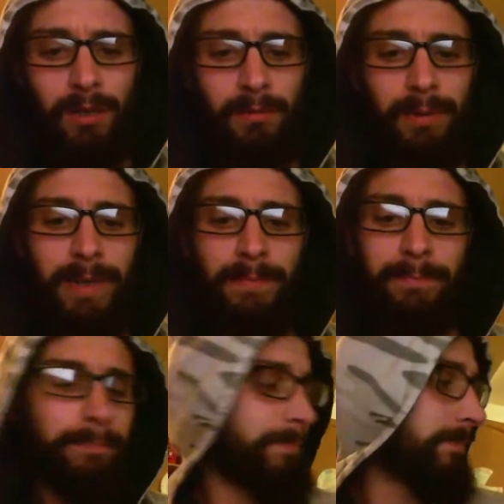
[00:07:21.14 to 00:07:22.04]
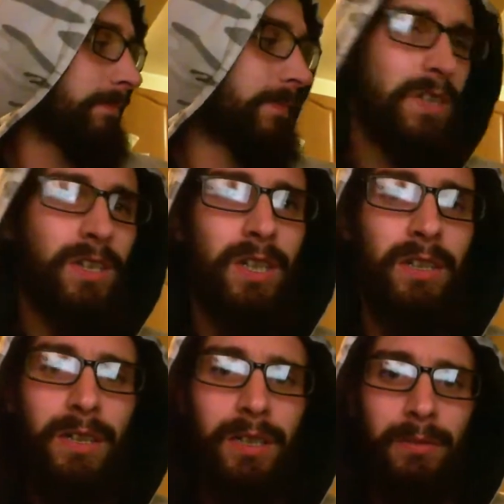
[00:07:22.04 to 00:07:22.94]
when I'm
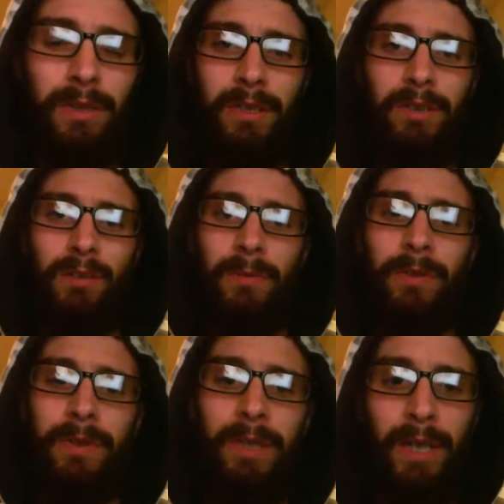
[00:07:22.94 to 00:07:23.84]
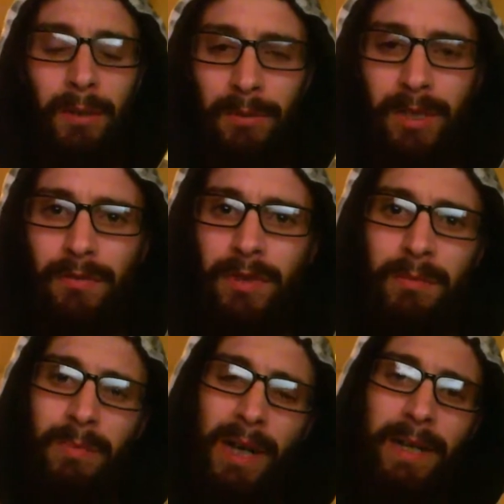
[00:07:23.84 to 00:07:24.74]
sitting next to it this time of night once everyone's
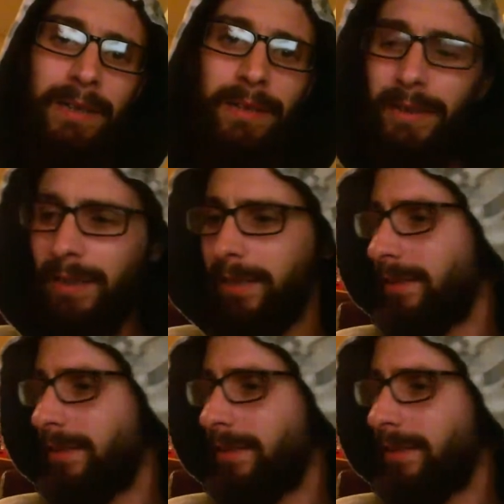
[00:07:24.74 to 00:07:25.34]
in bed and